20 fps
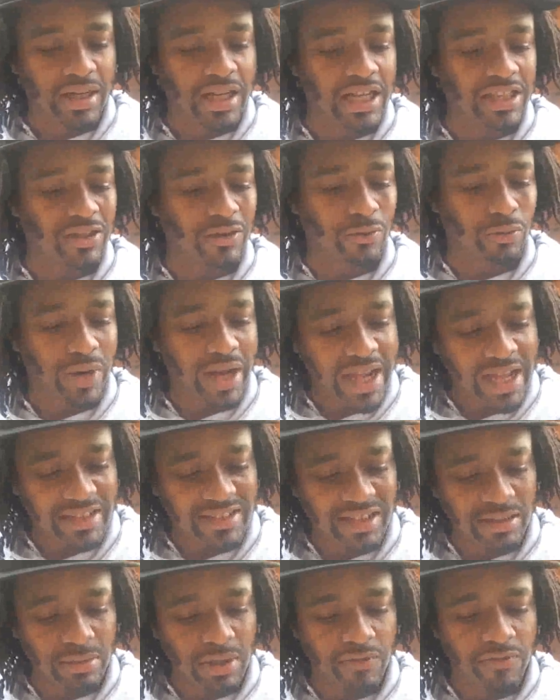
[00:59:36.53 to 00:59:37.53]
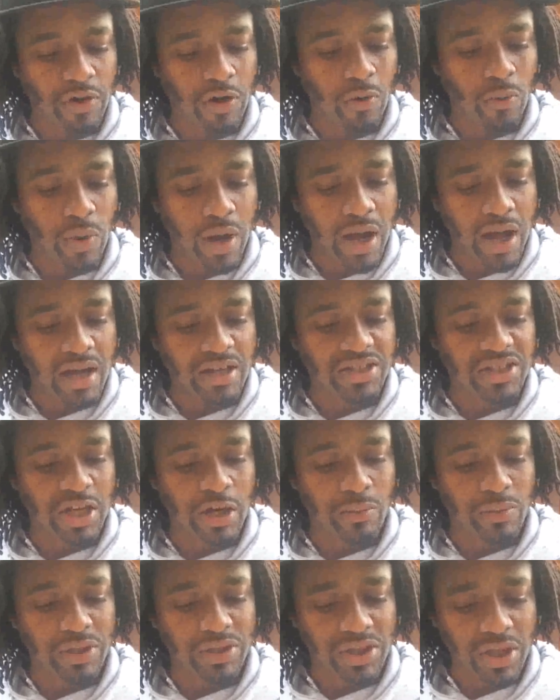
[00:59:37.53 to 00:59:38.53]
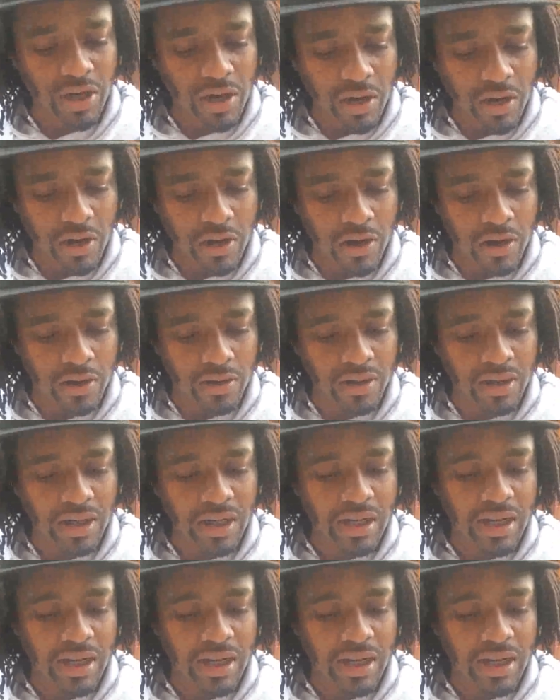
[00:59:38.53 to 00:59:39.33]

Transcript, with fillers: and the ransomed of Hawa shall return